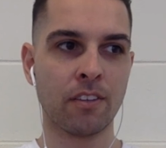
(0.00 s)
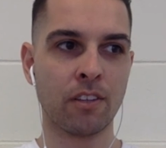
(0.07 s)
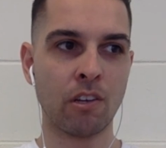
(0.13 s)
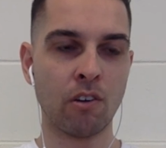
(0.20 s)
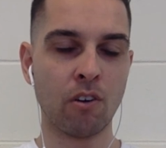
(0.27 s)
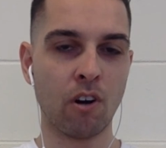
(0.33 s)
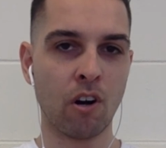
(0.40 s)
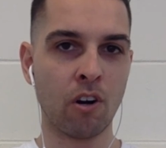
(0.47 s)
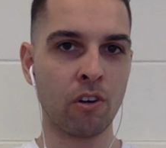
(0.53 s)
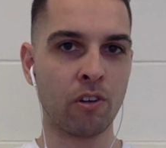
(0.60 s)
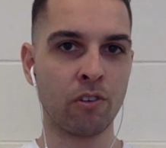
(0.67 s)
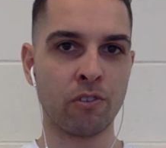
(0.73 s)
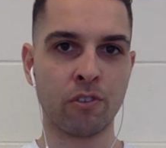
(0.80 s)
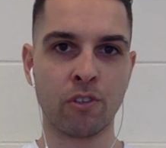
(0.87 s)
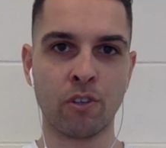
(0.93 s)
there
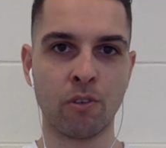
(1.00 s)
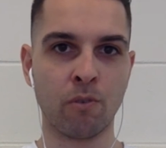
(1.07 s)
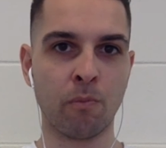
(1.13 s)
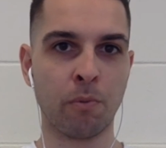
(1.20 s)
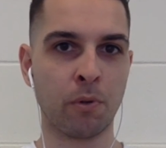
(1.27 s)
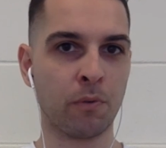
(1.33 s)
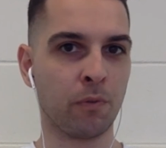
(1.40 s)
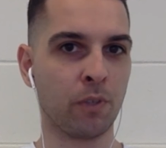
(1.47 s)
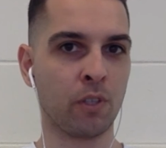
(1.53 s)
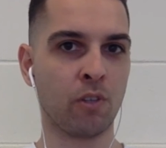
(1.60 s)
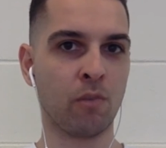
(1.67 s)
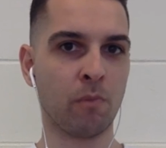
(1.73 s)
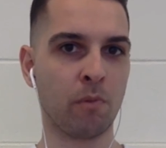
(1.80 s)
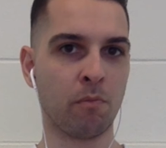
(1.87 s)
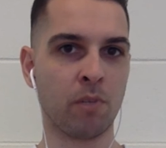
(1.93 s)
are no perfect
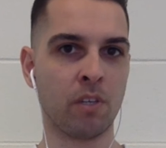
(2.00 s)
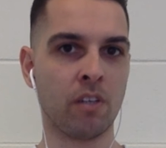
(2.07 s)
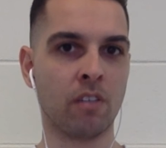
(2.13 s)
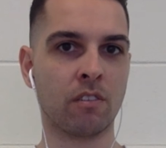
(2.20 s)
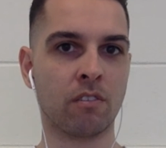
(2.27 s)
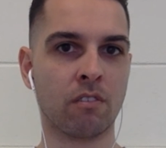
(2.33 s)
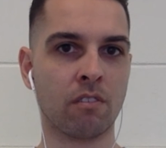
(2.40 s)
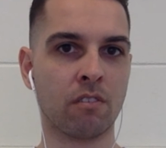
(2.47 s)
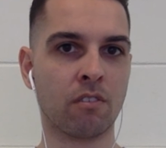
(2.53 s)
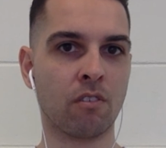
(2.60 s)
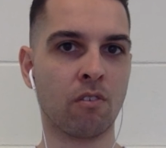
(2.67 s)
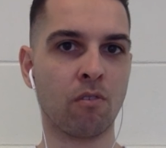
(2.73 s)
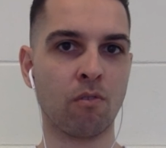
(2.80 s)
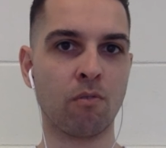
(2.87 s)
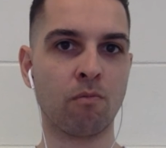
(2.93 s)
human beings.
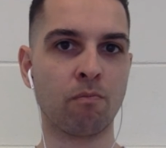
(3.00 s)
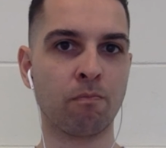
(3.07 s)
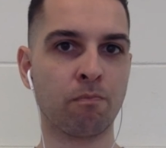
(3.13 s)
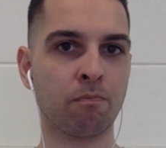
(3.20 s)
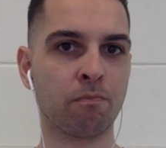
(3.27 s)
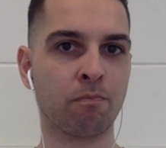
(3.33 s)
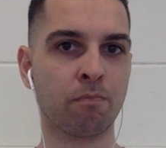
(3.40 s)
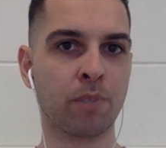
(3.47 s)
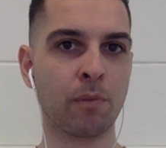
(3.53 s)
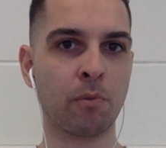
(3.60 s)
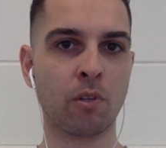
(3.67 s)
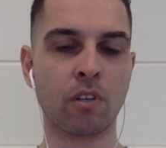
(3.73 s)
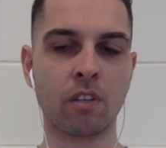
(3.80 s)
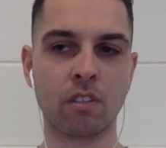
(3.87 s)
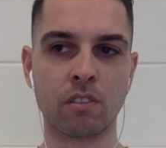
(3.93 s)
So
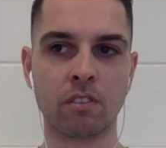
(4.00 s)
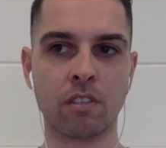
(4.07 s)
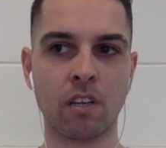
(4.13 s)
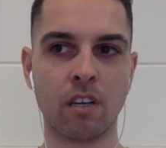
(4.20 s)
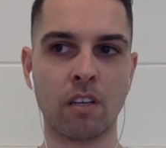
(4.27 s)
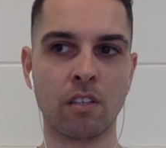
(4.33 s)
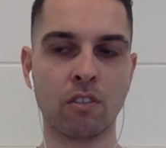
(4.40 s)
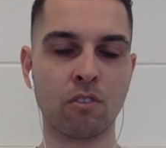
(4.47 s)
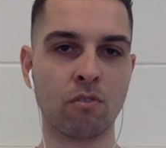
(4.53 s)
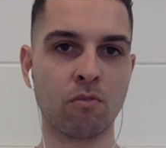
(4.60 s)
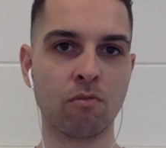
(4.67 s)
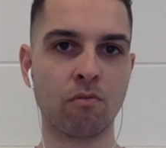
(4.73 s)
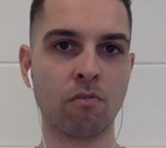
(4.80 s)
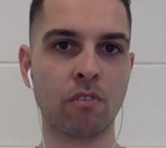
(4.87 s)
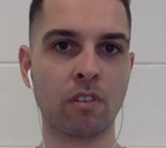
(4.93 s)
people are going to say and
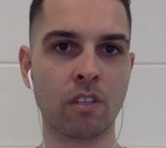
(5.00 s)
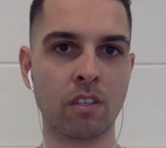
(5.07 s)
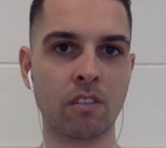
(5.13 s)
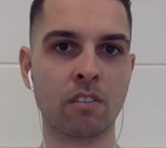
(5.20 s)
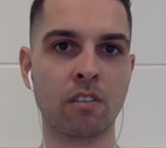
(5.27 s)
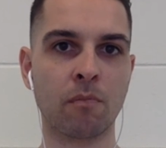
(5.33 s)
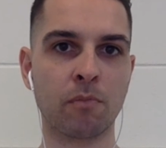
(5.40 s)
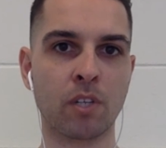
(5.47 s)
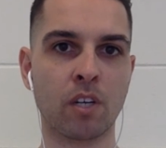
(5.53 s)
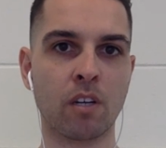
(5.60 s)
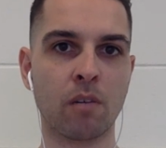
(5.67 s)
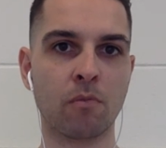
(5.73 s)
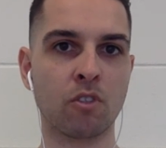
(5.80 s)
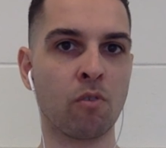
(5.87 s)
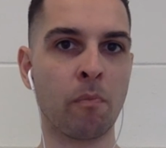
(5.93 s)
do things
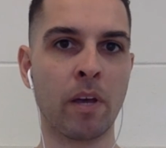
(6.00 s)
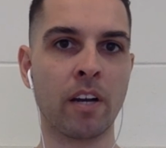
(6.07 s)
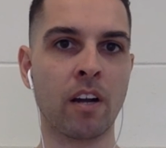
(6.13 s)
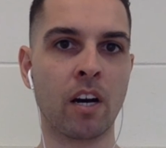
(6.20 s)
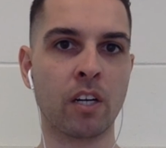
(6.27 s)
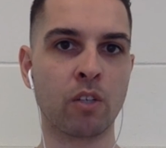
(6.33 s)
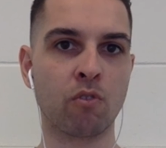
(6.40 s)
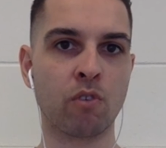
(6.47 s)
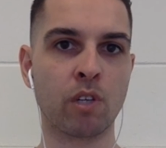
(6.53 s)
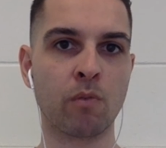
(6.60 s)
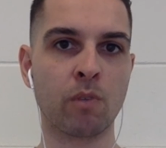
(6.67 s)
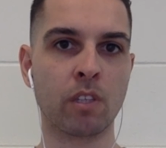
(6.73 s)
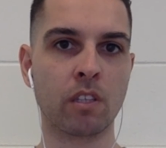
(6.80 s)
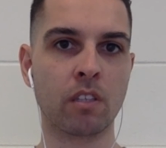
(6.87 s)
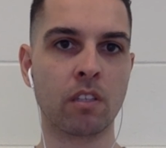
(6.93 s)
sometimes. You may not agree
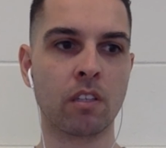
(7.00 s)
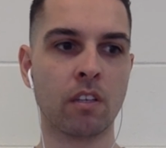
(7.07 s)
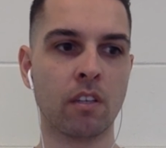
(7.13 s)
with it.